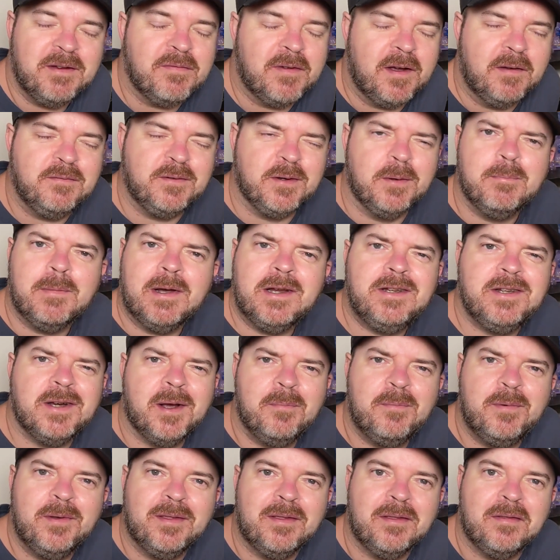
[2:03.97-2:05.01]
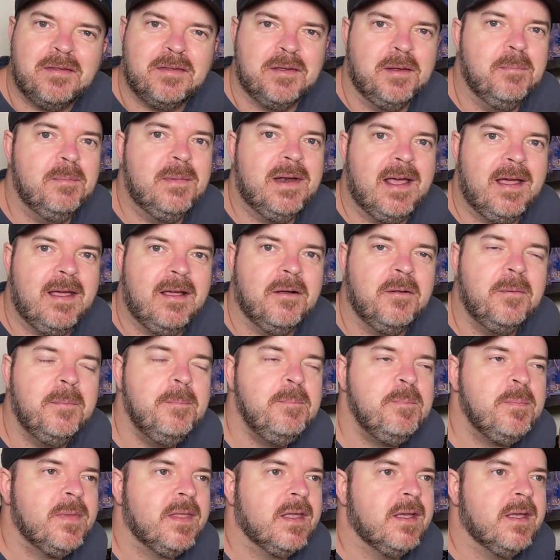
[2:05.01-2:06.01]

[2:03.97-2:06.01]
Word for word: If I've done my job with the thumbnail,